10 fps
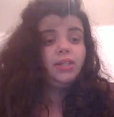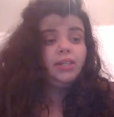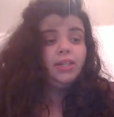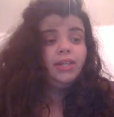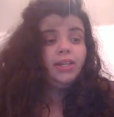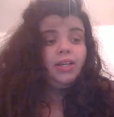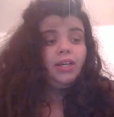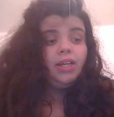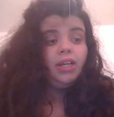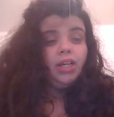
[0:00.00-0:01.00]

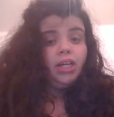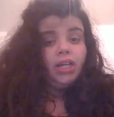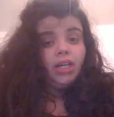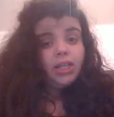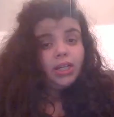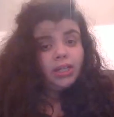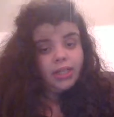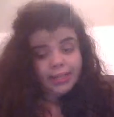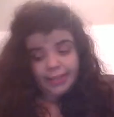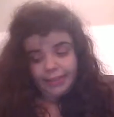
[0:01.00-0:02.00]

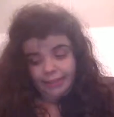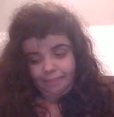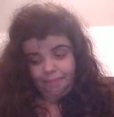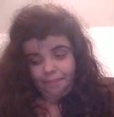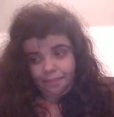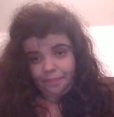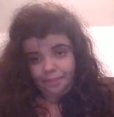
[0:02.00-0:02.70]
Nothing is said.